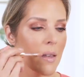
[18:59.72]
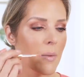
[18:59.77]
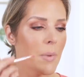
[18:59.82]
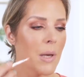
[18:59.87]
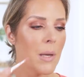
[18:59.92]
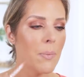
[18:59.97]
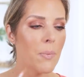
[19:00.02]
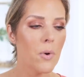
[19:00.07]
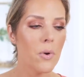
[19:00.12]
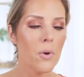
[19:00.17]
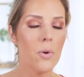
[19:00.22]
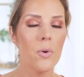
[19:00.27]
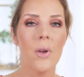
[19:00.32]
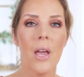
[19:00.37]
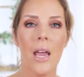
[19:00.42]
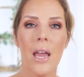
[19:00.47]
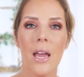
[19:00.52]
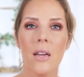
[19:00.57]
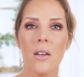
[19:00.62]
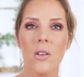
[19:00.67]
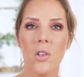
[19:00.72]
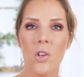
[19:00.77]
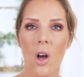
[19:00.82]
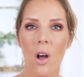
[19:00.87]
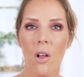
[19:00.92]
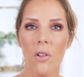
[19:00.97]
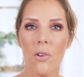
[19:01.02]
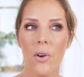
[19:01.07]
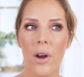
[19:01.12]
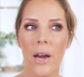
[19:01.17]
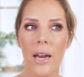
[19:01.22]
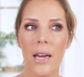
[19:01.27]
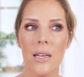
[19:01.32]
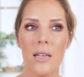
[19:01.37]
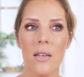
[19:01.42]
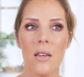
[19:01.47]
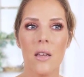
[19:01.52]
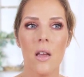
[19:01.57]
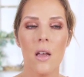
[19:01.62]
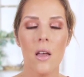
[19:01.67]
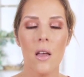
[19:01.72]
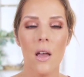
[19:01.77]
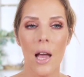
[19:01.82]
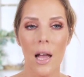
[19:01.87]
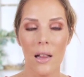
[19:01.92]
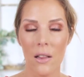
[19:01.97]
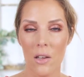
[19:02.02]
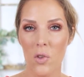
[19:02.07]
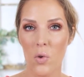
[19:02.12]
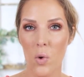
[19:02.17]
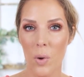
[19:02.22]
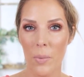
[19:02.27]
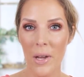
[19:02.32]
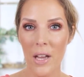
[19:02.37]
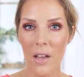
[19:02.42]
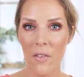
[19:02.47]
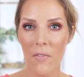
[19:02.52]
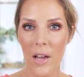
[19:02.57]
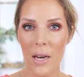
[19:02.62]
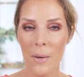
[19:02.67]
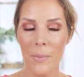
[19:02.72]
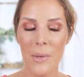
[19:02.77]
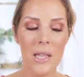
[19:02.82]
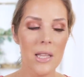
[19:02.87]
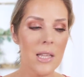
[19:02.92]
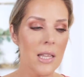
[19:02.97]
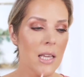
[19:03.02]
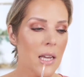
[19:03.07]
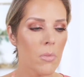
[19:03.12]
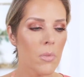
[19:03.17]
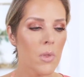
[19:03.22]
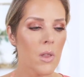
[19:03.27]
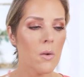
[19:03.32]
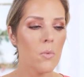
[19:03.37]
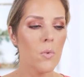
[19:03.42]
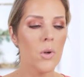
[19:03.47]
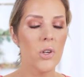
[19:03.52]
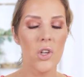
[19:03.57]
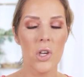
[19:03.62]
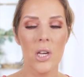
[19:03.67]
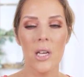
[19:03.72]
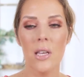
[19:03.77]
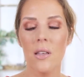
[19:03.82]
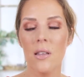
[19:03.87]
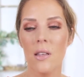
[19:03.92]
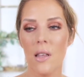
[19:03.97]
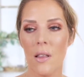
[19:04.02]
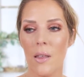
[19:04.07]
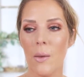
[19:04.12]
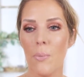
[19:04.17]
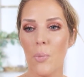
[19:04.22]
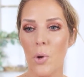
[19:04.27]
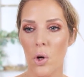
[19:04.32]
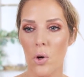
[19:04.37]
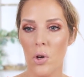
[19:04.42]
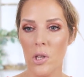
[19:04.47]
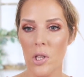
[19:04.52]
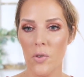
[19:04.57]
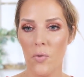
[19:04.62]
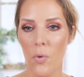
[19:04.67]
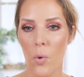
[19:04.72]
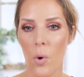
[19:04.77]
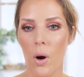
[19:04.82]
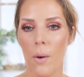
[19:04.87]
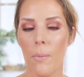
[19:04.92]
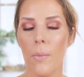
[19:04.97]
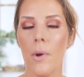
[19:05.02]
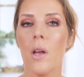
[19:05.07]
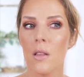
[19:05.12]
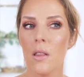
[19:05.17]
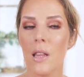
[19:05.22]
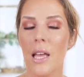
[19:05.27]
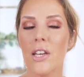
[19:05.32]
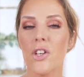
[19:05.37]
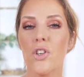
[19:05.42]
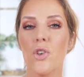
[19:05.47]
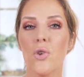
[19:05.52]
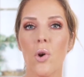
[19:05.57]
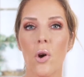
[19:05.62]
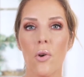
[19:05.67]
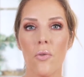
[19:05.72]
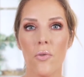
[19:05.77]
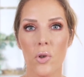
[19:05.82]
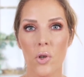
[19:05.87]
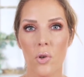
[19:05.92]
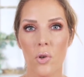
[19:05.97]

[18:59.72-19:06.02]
people who can't tolerate L-ascorbic vitamin C, which is the purest form, like to go for